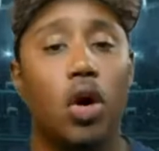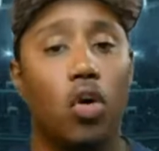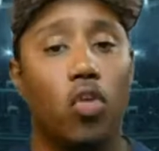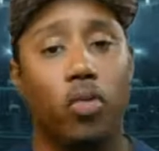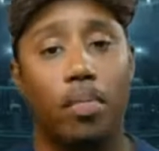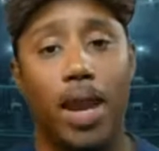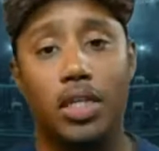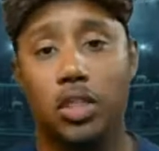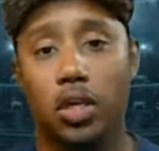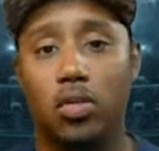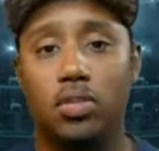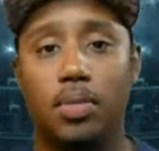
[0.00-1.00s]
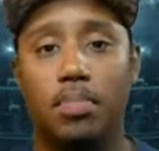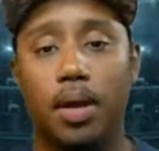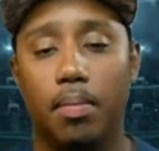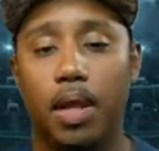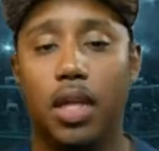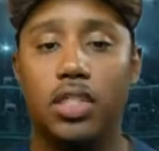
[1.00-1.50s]
over Mac Jones and
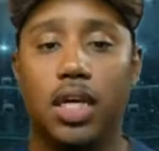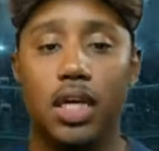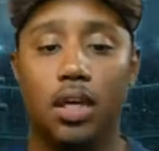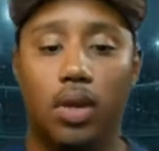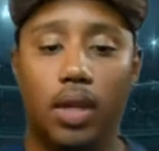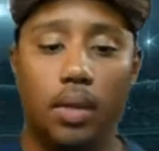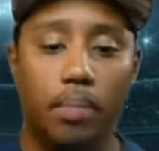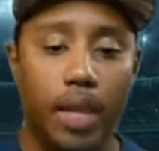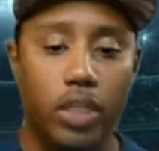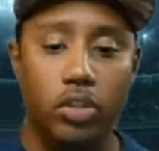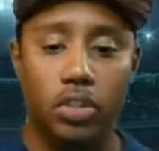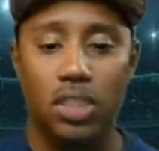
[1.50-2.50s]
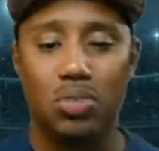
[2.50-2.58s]
Bill Belichick and the New England Patriots.